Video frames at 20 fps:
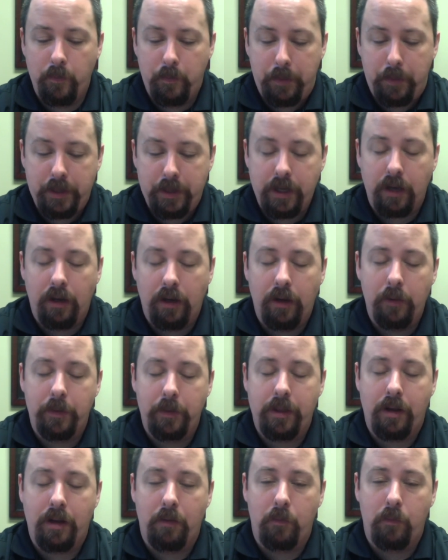particularly with
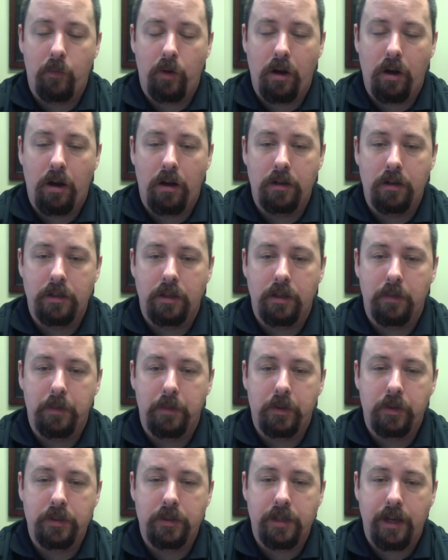regard to the
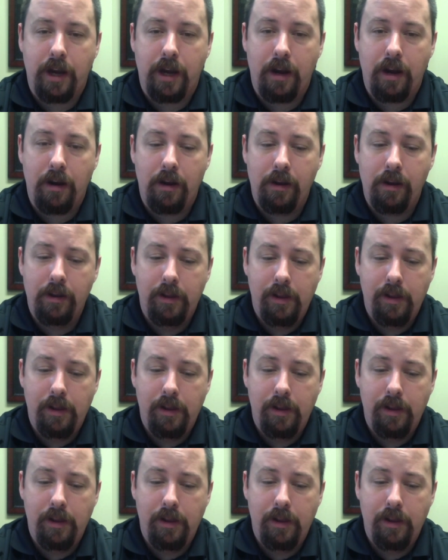patristic era,